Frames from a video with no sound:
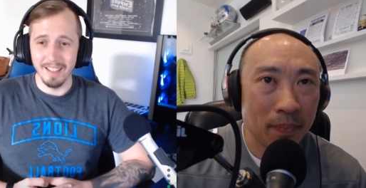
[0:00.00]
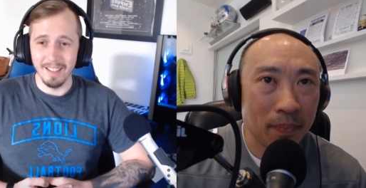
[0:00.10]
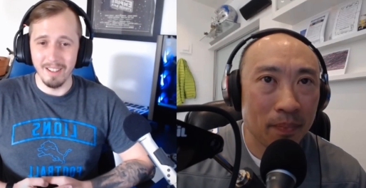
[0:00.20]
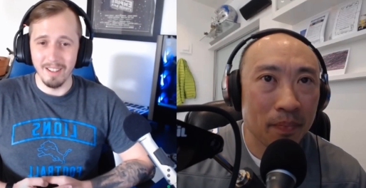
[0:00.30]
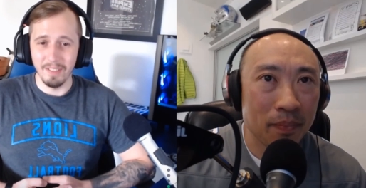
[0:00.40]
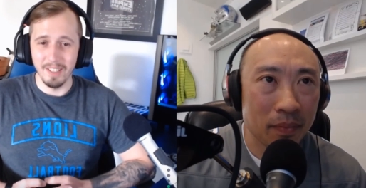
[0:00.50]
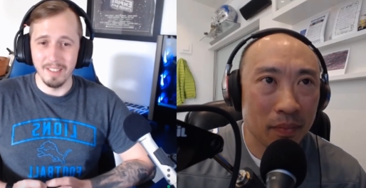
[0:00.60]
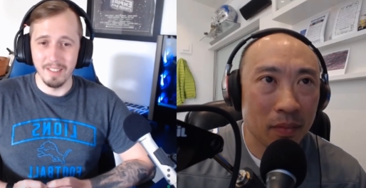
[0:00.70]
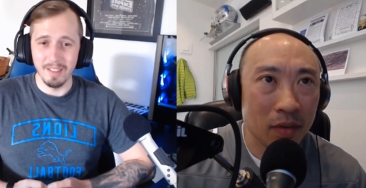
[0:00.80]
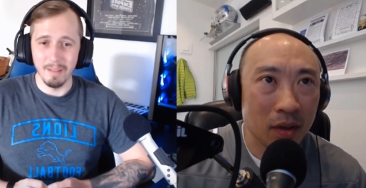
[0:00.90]
Speaker 1: in the off season
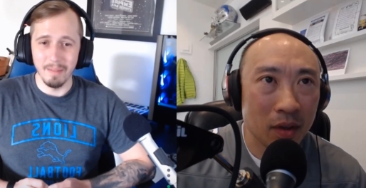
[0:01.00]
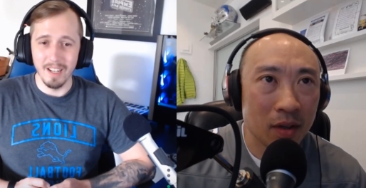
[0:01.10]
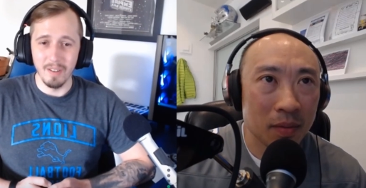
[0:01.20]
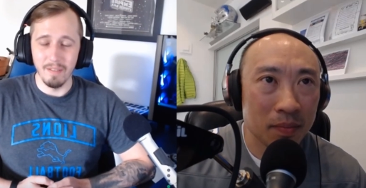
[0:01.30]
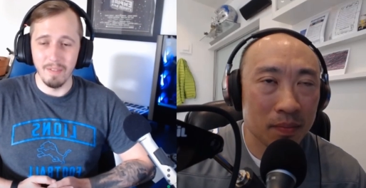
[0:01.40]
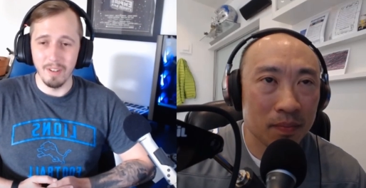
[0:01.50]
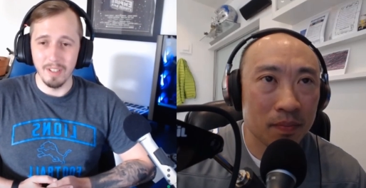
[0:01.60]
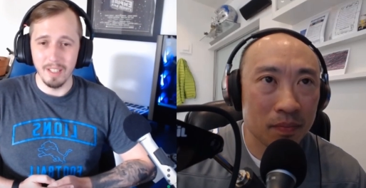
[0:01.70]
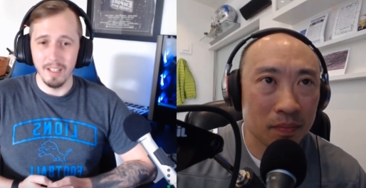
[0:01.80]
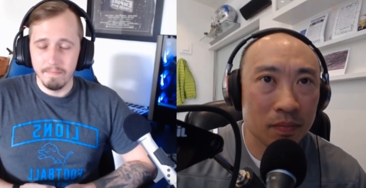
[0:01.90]
somehow, and have
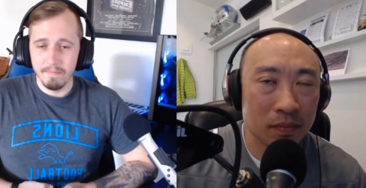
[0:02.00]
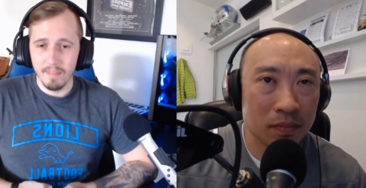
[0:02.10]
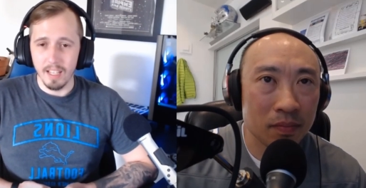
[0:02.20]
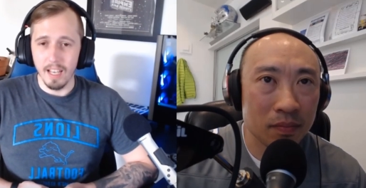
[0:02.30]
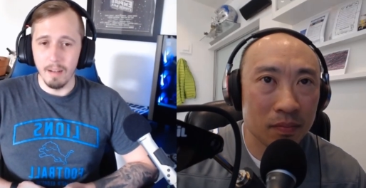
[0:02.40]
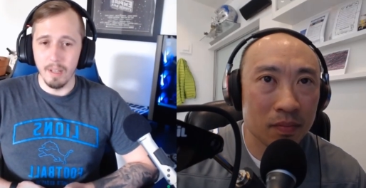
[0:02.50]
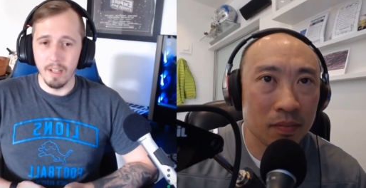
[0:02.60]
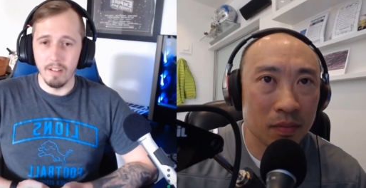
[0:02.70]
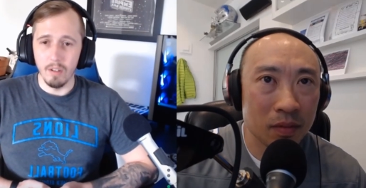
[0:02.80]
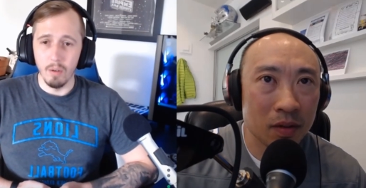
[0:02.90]
already gotten better
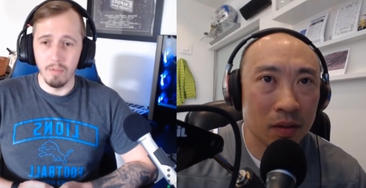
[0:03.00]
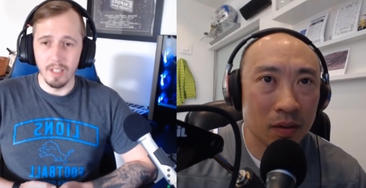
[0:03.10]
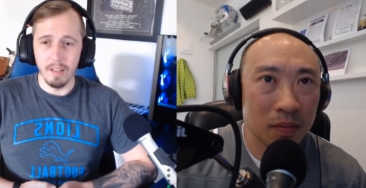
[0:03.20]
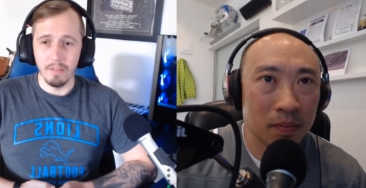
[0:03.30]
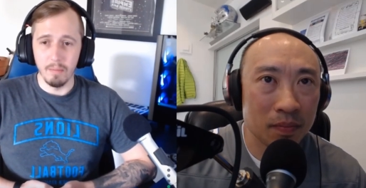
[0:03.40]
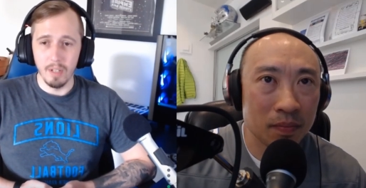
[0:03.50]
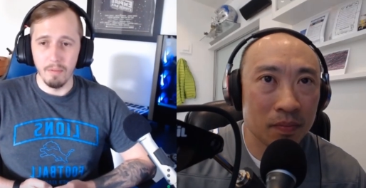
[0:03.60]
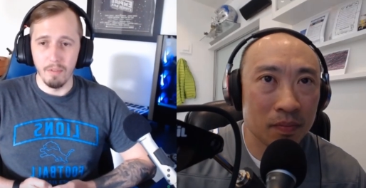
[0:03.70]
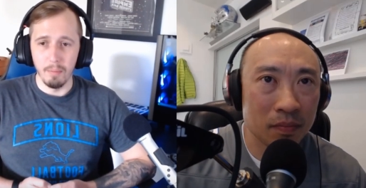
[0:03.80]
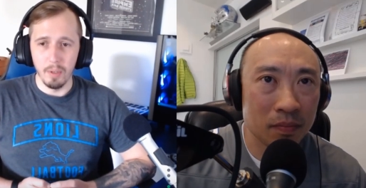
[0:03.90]
and hopefully have some type of
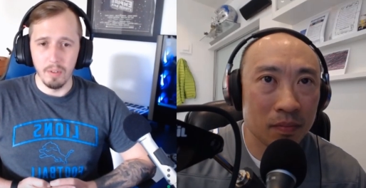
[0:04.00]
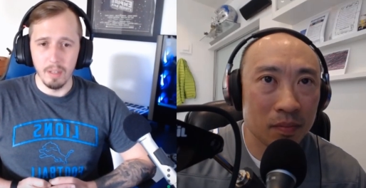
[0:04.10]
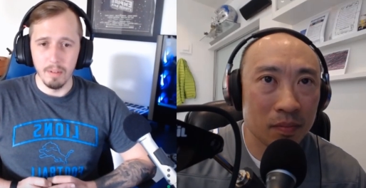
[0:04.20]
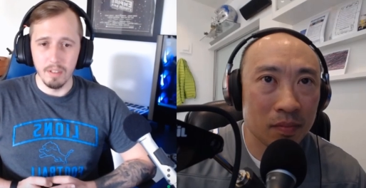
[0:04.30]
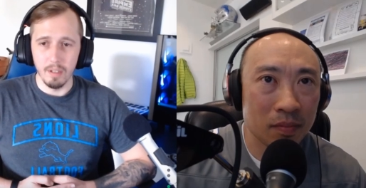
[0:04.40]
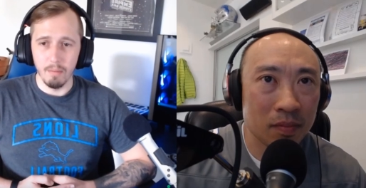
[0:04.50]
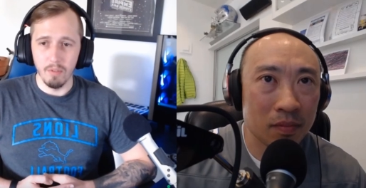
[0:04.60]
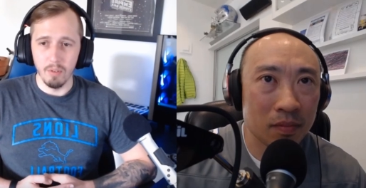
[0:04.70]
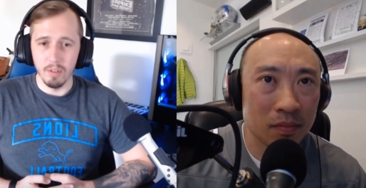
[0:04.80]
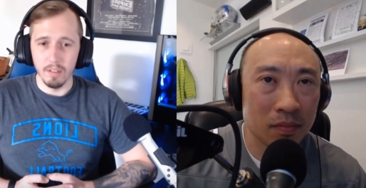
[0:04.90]
immunity built up
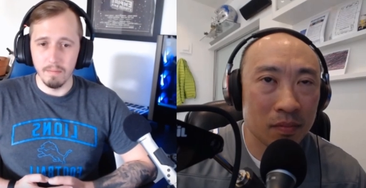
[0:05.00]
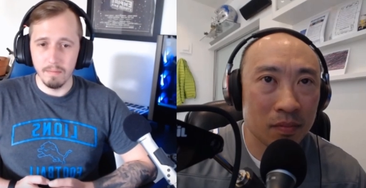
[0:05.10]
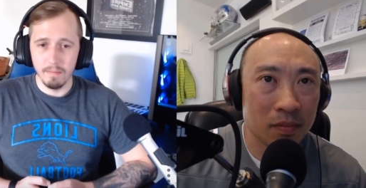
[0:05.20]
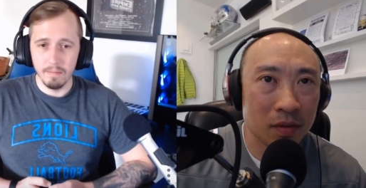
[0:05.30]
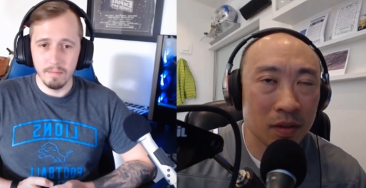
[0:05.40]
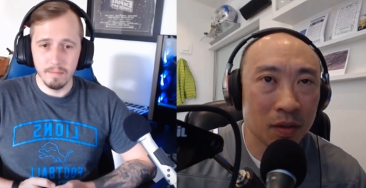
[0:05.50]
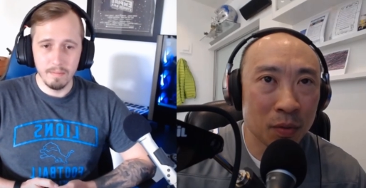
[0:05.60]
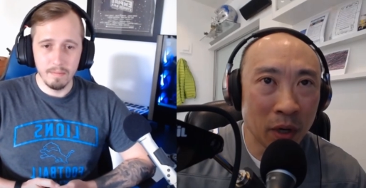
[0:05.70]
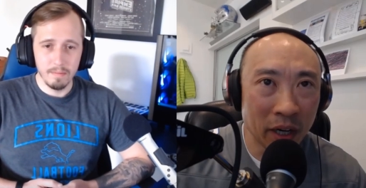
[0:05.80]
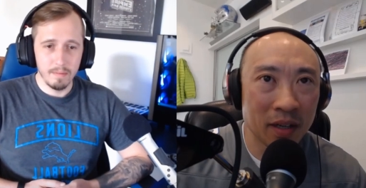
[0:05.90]
for it.
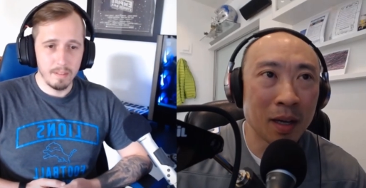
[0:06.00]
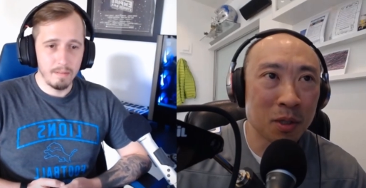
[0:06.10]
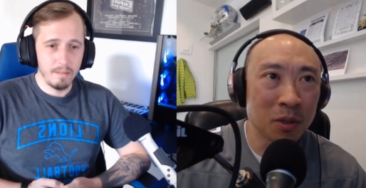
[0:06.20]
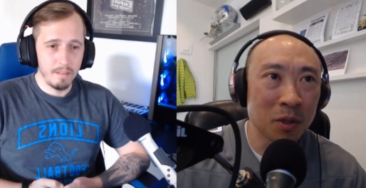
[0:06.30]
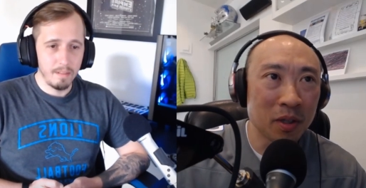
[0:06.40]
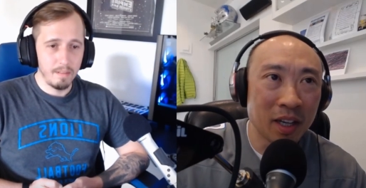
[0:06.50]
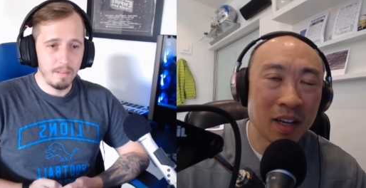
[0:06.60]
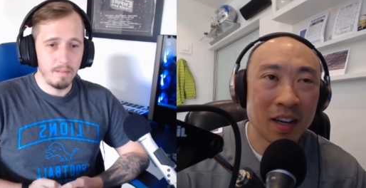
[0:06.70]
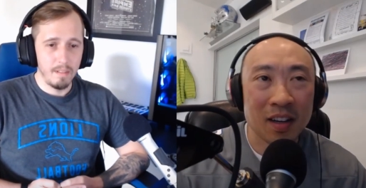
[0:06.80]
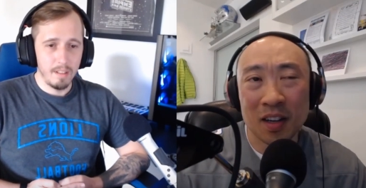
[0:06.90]
Right.
Speaker 2: Absolutely.
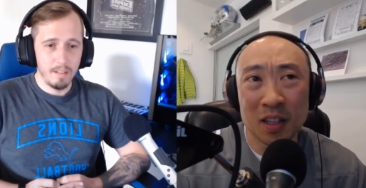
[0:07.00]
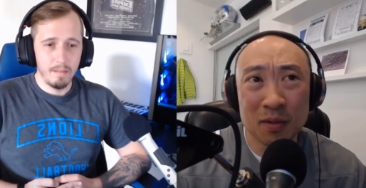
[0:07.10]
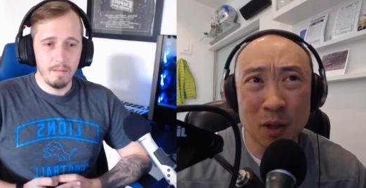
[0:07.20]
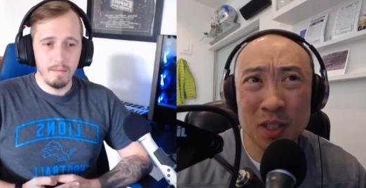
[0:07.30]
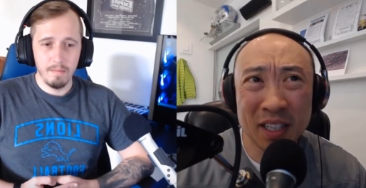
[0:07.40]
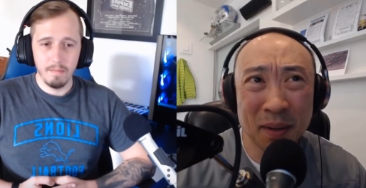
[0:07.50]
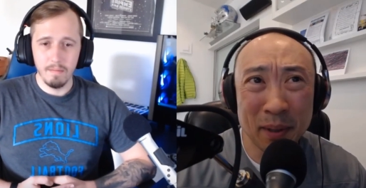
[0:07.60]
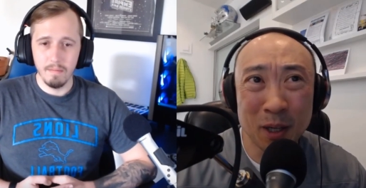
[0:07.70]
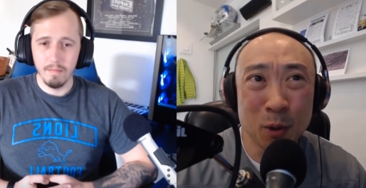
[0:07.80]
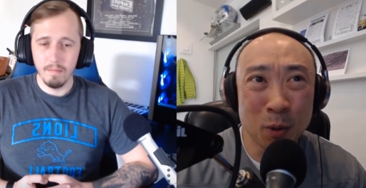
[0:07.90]
Now, as far as keeping a
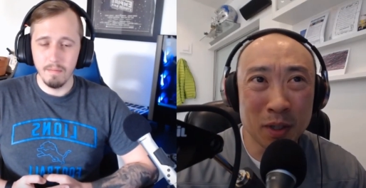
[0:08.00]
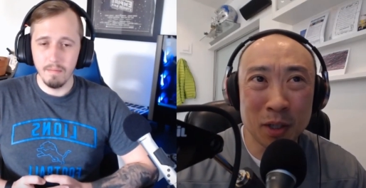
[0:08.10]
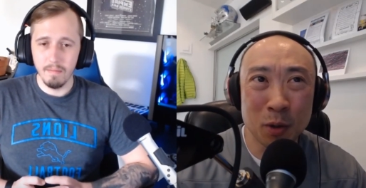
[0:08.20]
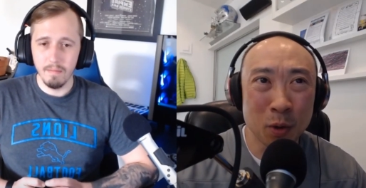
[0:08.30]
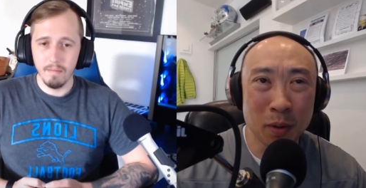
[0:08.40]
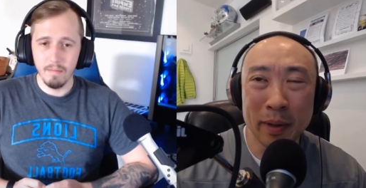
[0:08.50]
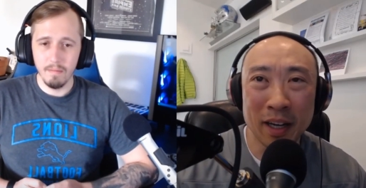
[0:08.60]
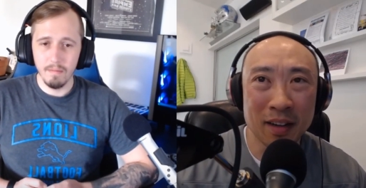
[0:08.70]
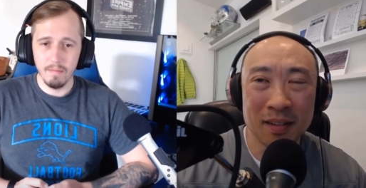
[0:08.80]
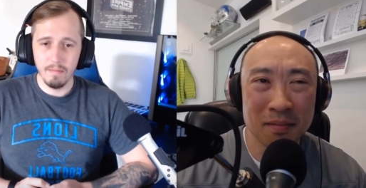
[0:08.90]
quarantine quarterback,
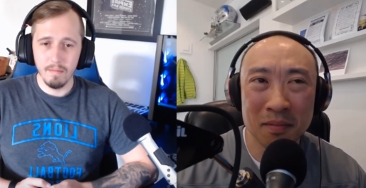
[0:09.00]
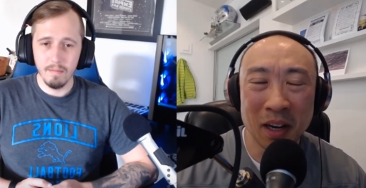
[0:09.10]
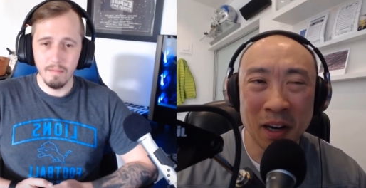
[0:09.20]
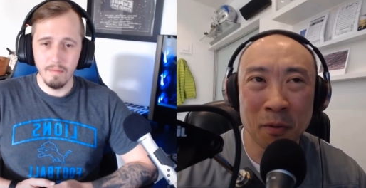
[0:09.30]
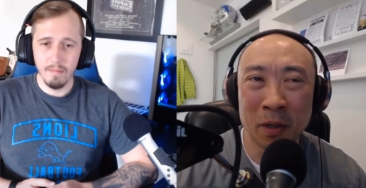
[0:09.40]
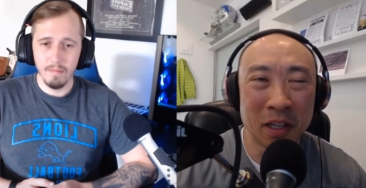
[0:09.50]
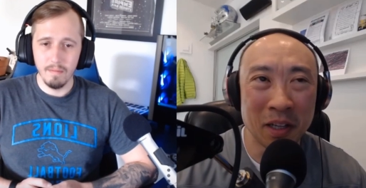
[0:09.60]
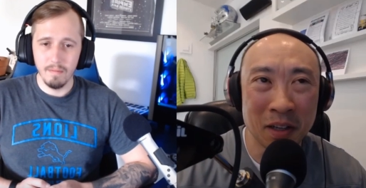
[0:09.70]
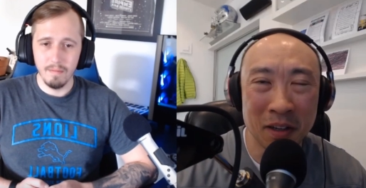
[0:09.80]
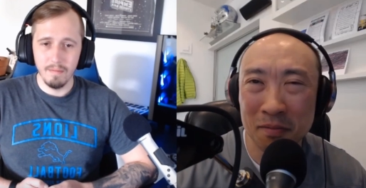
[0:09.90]
I really
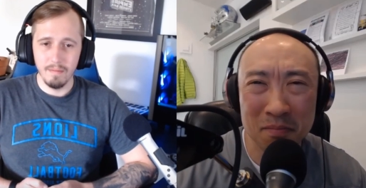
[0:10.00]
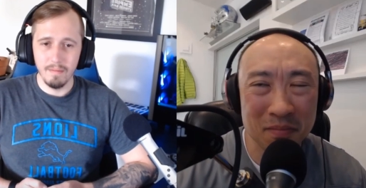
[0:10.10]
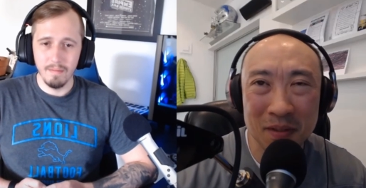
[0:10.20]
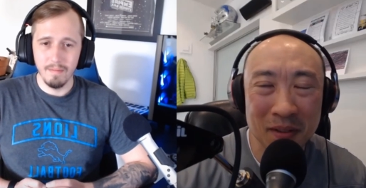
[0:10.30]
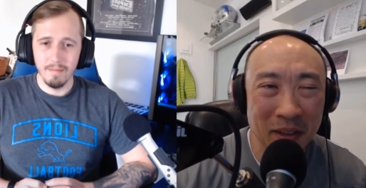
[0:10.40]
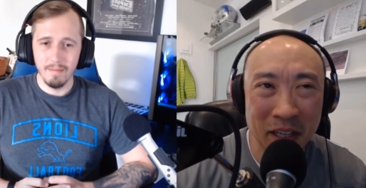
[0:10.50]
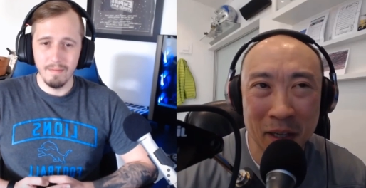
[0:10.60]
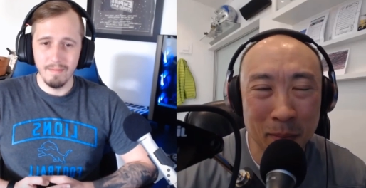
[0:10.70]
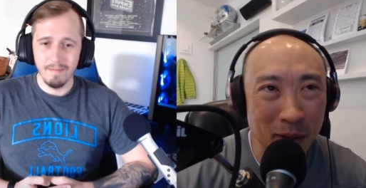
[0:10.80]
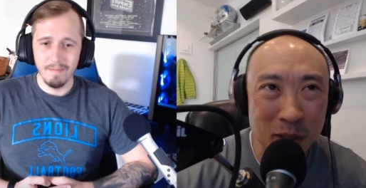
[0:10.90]
love thinking
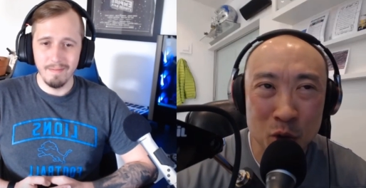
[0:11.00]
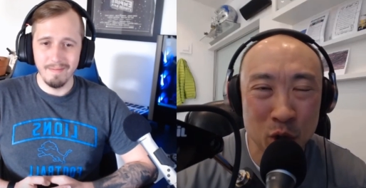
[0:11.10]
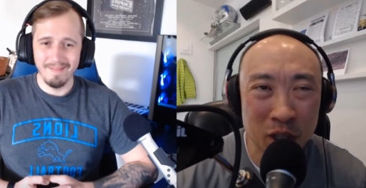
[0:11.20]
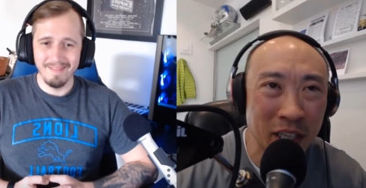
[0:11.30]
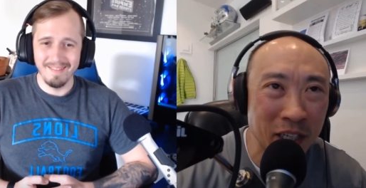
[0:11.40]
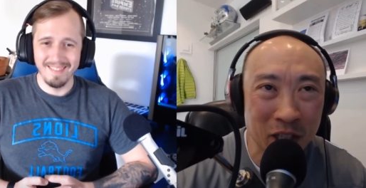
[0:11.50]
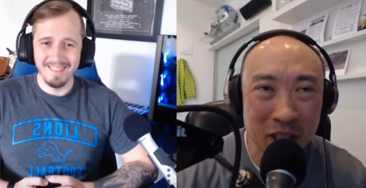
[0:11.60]
about the strategic